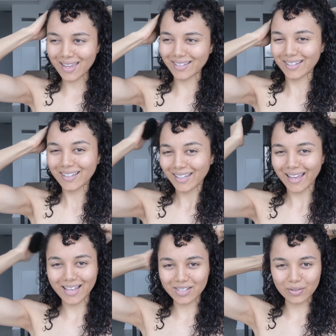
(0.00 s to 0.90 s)
and
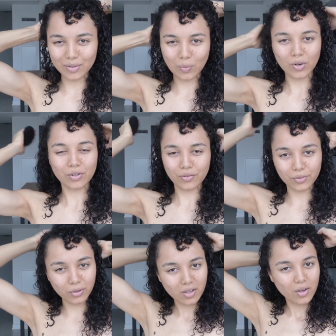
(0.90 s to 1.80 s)
has those
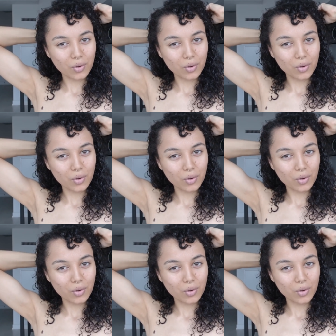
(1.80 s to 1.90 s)
wonderful